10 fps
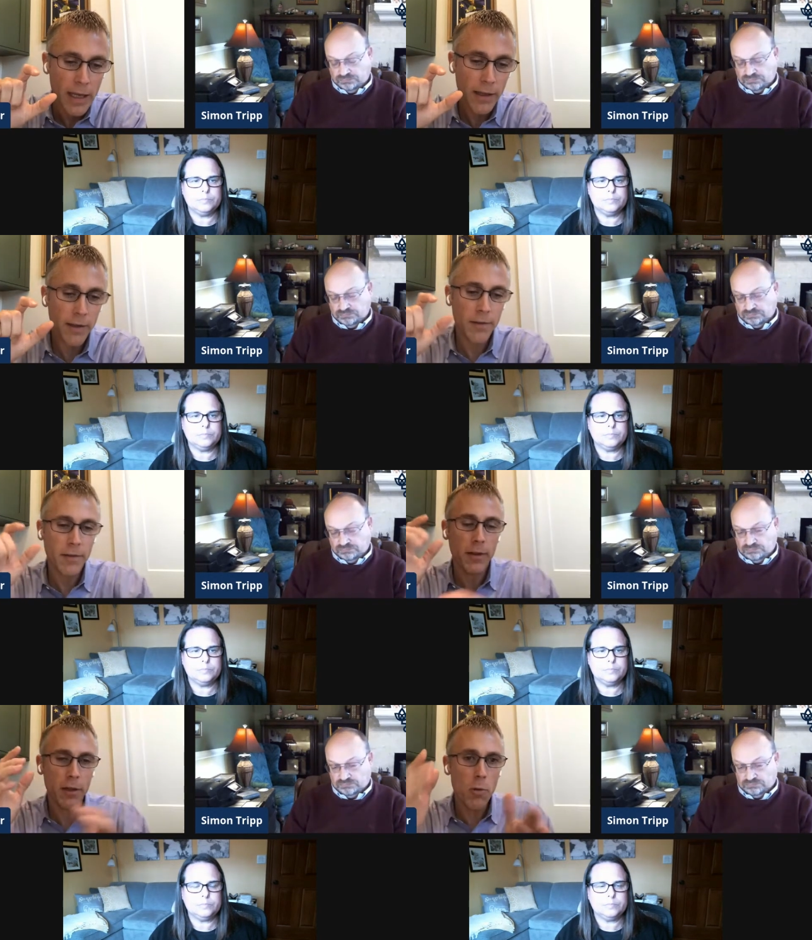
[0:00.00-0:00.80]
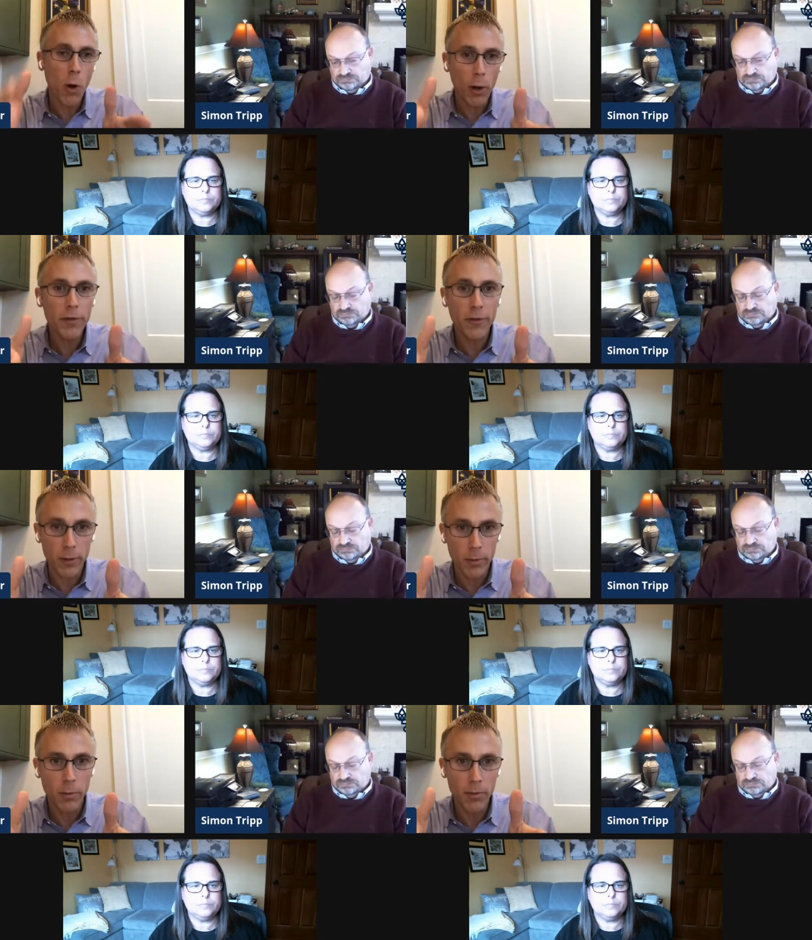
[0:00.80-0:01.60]
Speaker 1: is you
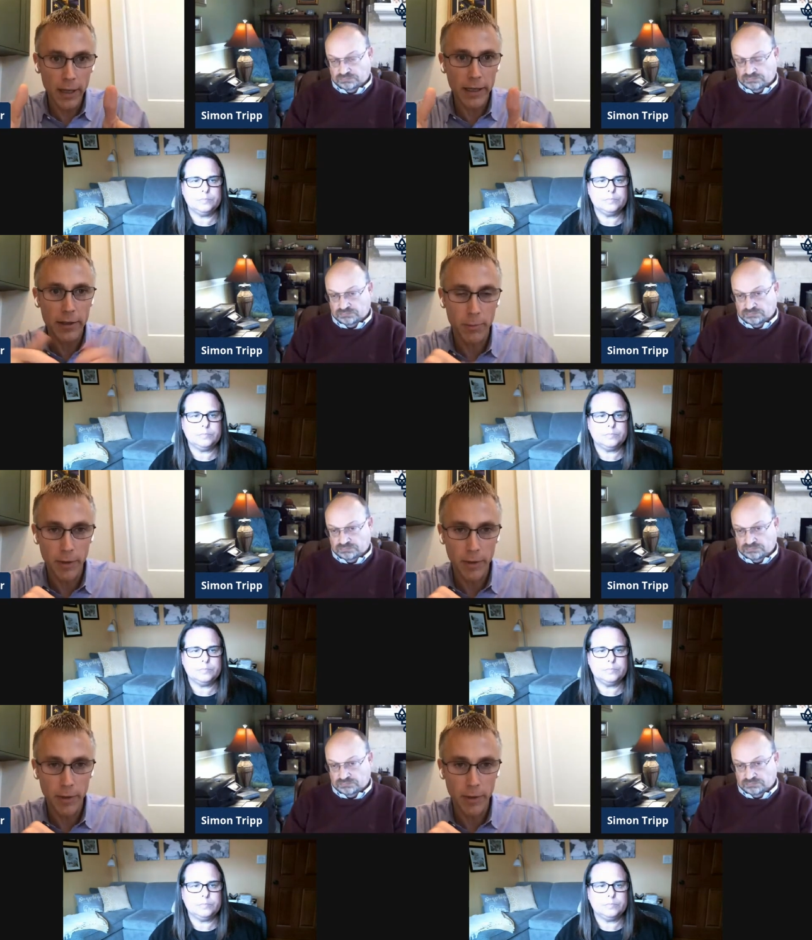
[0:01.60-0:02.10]
also led the